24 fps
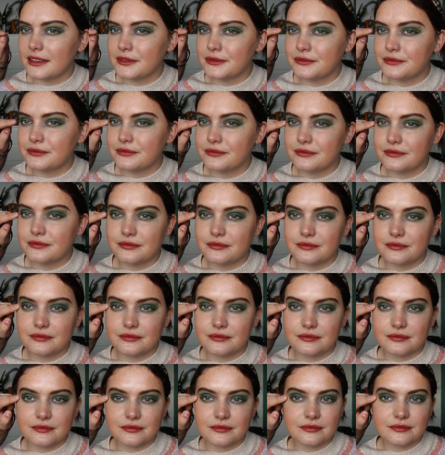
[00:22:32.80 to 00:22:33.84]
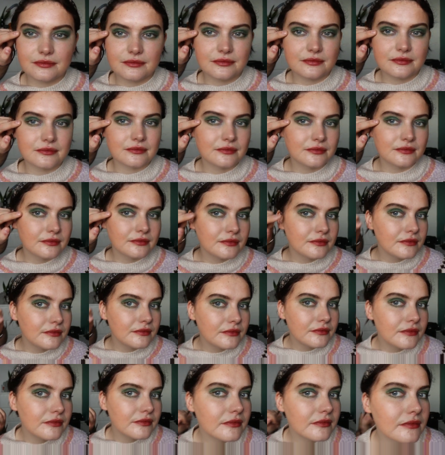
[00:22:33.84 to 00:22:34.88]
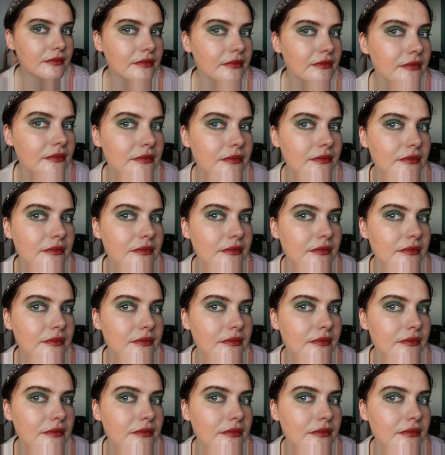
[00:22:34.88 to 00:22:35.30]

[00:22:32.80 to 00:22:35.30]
very poor this corner very poor.